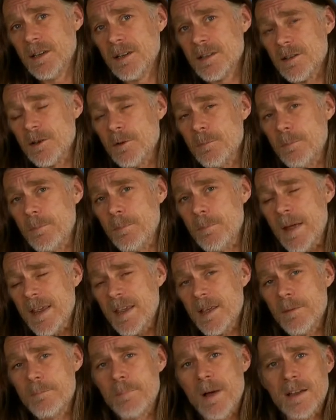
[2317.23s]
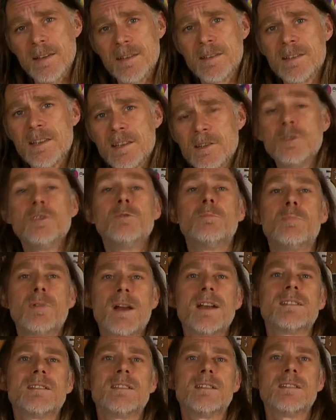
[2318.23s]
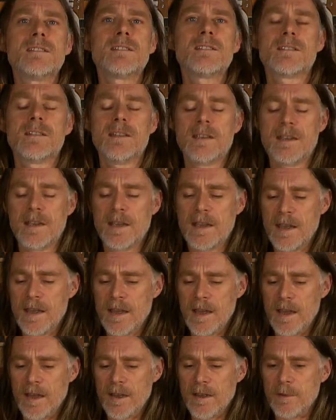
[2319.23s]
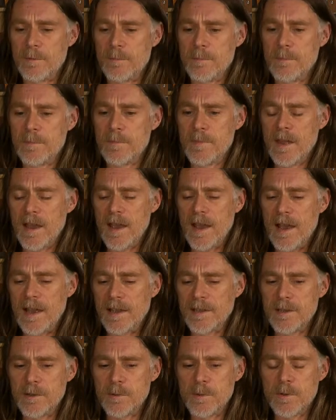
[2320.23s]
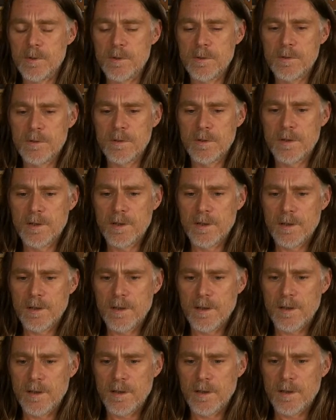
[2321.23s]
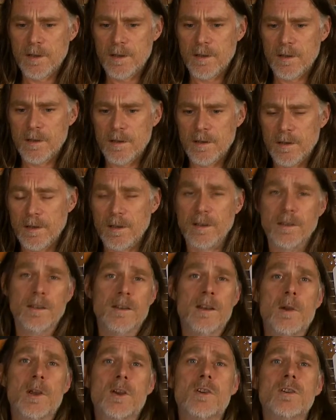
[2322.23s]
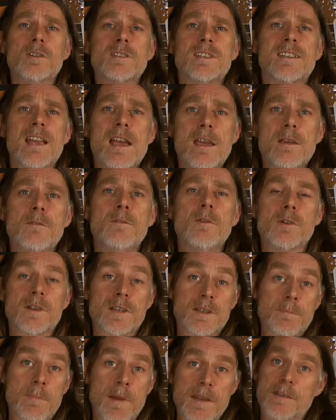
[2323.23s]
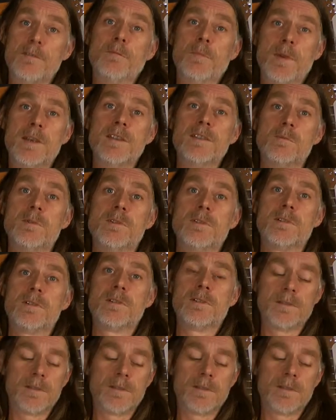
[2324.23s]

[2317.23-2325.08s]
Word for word: So making patterns is good practice, and it will, you know, it could save your expensive piece of wood.